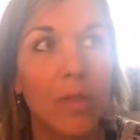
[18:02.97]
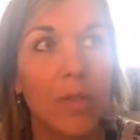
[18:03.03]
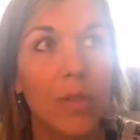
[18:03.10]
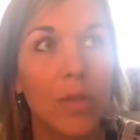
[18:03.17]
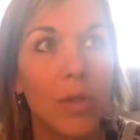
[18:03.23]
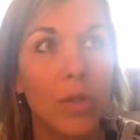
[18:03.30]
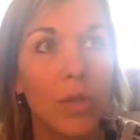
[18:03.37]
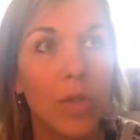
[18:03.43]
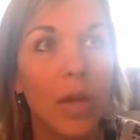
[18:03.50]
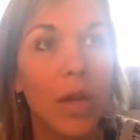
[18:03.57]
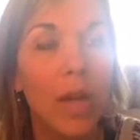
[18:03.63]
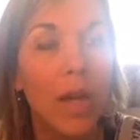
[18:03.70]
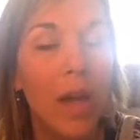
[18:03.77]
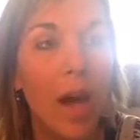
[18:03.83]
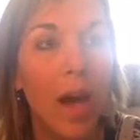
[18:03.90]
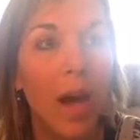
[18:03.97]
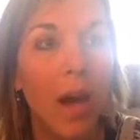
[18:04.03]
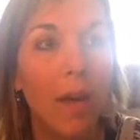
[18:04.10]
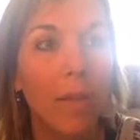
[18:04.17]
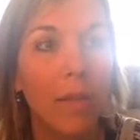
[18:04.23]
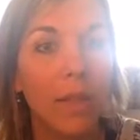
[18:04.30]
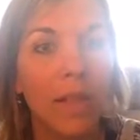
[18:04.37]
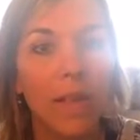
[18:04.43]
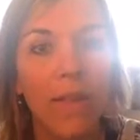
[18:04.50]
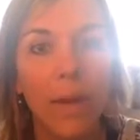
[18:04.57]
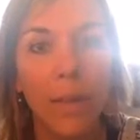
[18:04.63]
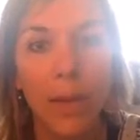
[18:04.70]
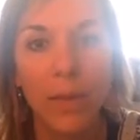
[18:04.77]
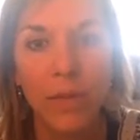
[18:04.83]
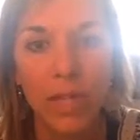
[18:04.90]
to live
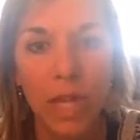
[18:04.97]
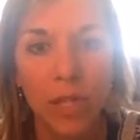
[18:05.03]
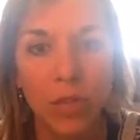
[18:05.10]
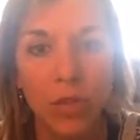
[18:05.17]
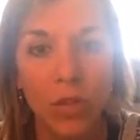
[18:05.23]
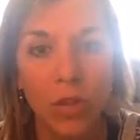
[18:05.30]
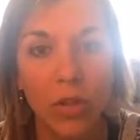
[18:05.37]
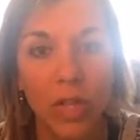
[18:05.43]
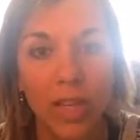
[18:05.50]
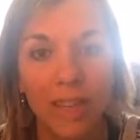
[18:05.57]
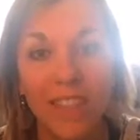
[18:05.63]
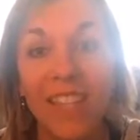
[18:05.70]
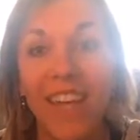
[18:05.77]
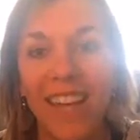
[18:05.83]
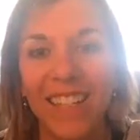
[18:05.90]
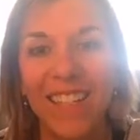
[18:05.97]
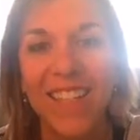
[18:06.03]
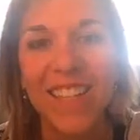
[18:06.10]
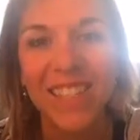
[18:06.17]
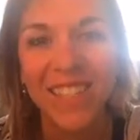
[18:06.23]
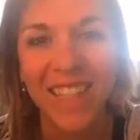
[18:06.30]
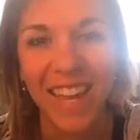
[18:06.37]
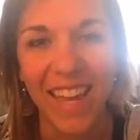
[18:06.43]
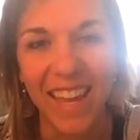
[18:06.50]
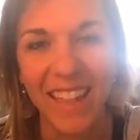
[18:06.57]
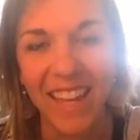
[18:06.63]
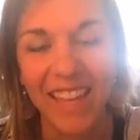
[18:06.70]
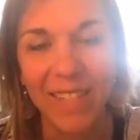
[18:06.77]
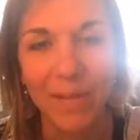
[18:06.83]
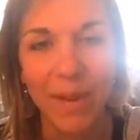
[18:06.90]
out my potential, cheesecake,
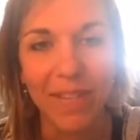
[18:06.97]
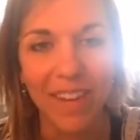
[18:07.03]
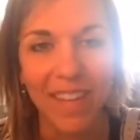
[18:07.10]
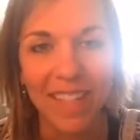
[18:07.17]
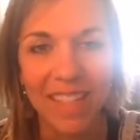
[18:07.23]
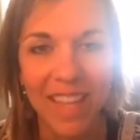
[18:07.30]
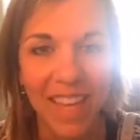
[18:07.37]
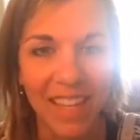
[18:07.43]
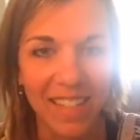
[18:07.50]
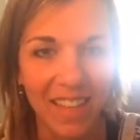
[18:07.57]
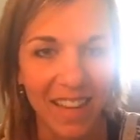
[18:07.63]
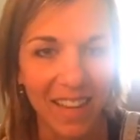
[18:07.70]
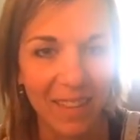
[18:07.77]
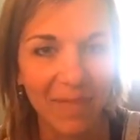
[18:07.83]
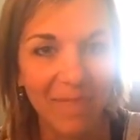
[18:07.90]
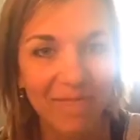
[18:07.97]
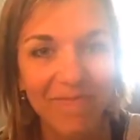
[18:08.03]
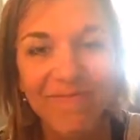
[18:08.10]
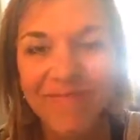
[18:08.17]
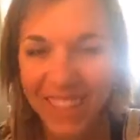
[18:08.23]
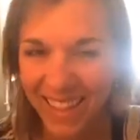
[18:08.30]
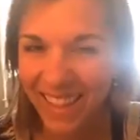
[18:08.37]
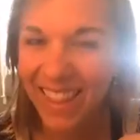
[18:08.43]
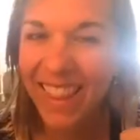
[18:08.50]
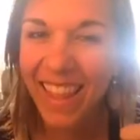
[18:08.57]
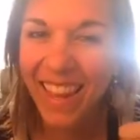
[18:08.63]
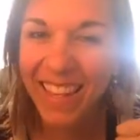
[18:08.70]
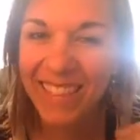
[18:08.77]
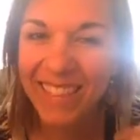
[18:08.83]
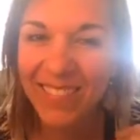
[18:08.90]
that's my vice. Thanks, honey.
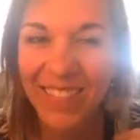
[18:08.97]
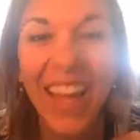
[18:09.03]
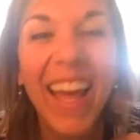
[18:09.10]
Thanks.